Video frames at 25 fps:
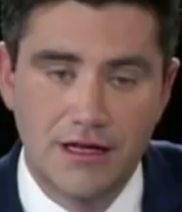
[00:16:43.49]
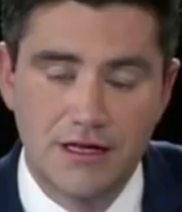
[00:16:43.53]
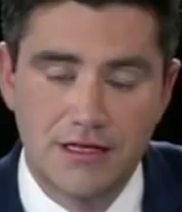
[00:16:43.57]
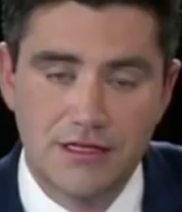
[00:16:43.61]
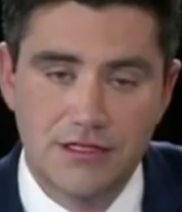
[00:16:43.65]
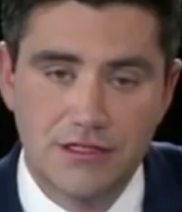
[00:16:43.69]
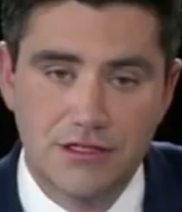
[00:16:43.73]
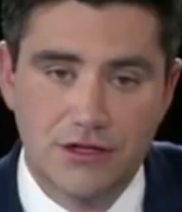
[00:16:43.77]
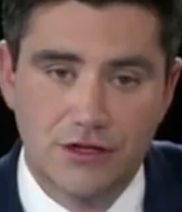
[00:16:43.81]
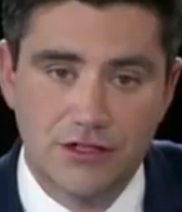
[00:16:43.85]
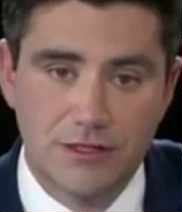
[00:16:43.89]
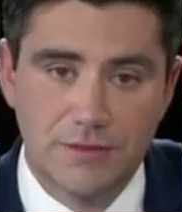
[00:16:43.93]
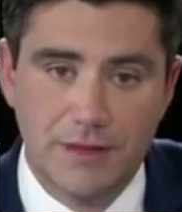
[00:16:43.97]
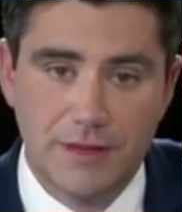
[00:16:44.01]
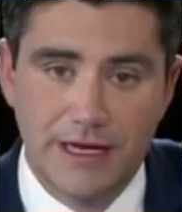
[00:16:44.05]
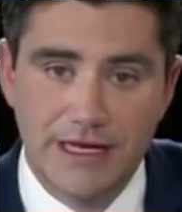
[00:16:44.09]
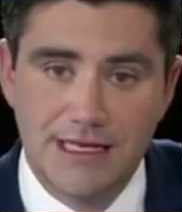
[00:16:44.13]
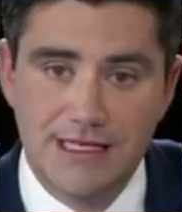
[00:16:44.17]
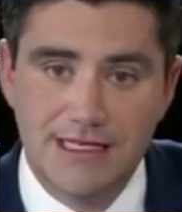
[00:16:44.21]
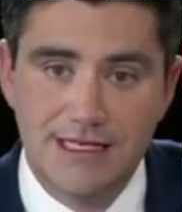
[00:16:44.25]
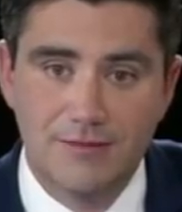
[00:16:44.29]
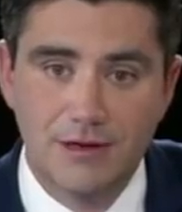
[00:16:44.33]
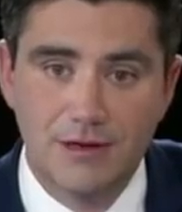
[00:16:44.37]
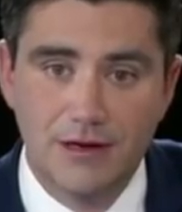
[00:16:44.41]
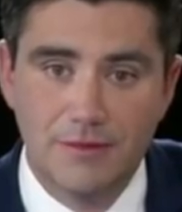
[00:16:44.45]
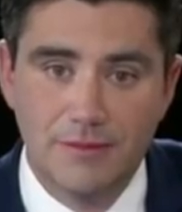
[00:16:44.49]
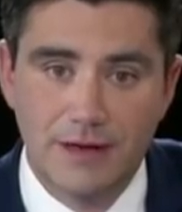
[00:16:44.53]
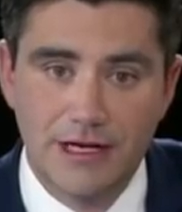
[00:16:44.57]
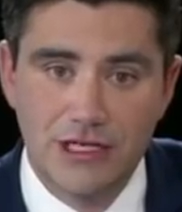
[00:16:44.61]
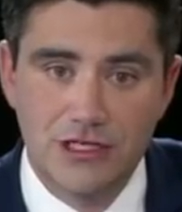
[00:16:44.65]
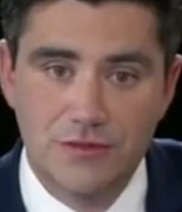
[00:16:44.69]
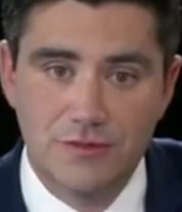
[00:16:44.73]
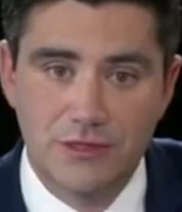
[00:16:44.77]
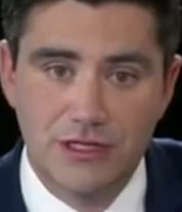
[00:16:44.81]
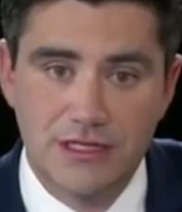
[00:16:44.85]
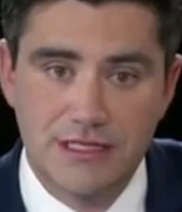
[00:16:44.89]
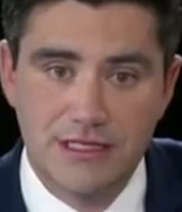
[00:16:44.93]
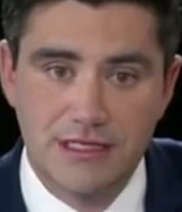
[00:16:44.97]
start to make similar
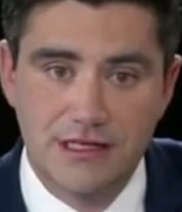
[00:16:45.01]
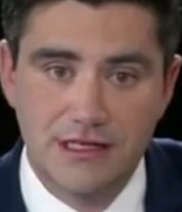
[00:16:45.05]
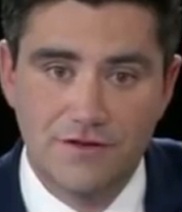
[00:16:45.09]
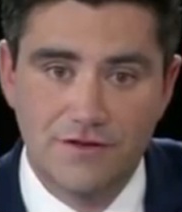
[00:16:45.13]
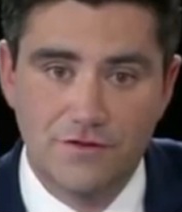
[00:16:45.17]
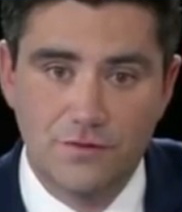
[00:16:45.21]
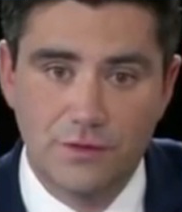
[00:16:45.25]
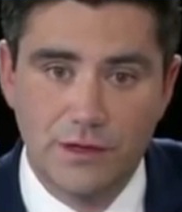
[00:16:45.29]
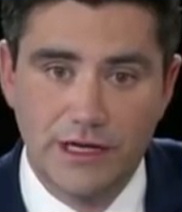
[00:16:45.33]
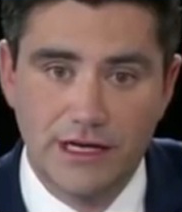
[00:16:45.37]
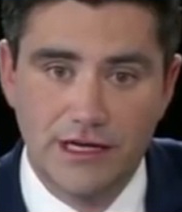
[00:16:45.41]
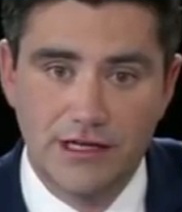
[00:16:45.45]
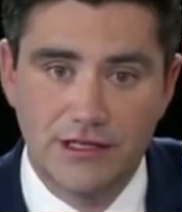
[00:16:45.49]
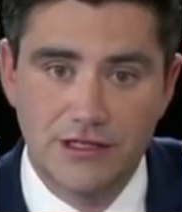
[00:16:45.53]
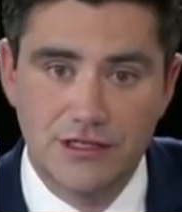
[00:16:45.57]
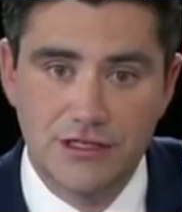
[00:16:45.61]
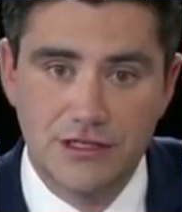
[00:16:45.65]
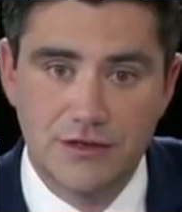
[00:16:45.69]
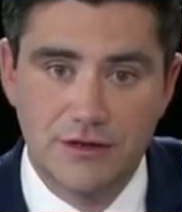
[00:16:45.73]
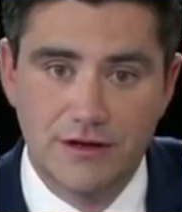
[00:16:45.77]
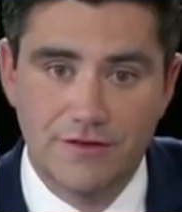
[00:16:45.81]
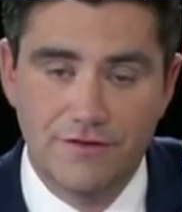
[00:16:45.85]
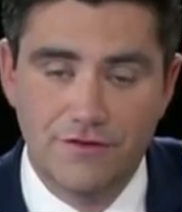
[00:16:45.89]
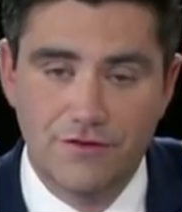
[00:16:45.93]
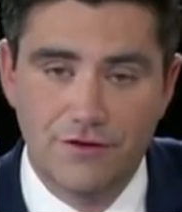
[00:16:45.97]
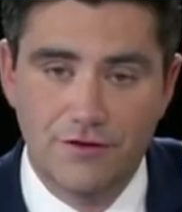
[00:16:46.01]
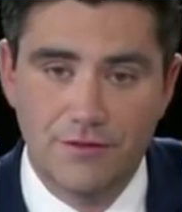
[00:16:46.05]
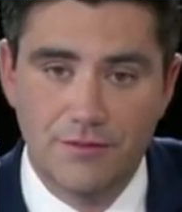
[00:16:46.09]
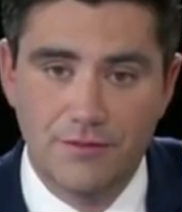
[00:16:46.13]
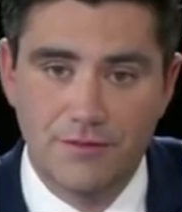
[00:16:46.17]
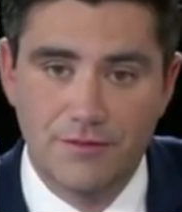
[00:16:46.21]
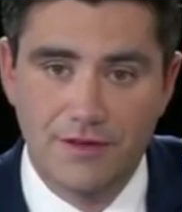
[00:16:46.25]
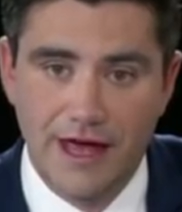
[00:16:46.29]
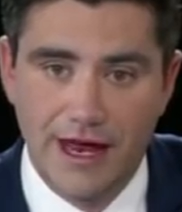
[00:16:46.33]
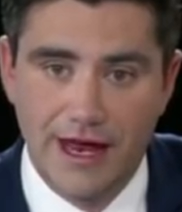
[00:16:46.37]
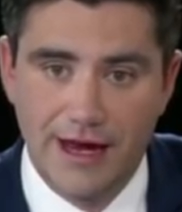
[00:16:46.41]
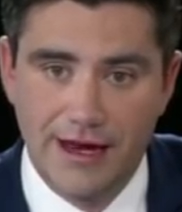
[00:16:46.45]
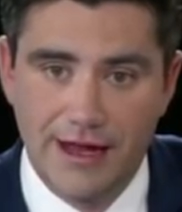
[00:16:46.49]
measurements, see if we can do it
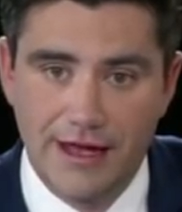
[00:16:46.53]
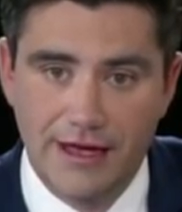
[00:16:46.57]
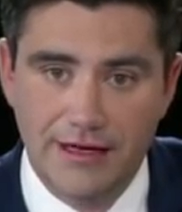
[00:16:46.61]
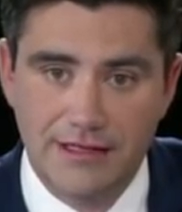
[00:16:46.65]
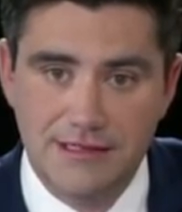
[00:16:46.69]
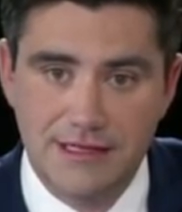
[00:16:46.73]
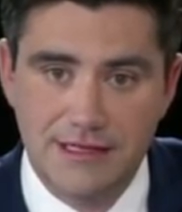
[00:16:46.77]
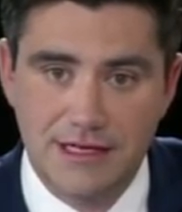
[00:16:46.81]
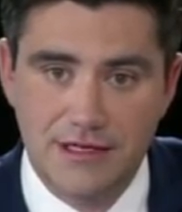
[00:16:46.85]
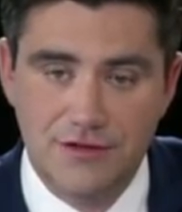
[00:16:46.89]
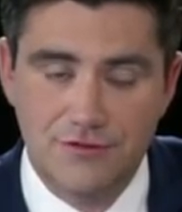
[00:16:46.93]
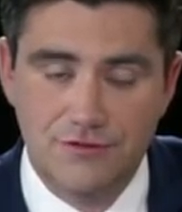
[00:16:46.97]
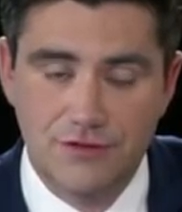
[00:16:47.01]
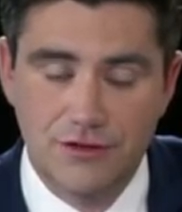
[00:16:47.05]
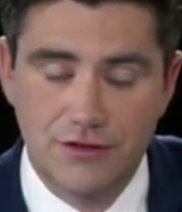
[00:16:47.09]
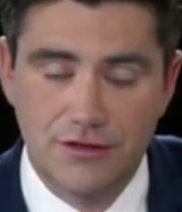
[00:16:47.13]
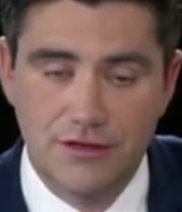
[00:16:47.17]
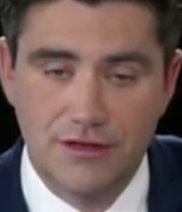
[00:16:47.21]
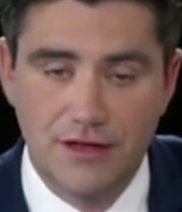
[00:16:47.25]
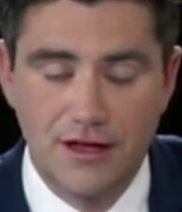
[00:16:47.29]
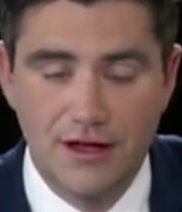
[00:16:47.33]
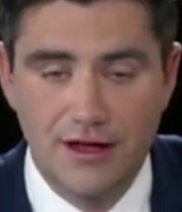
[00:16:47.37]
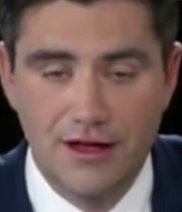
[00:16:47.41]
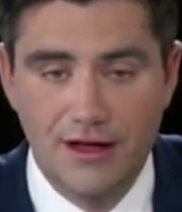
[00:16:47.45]
from that access route.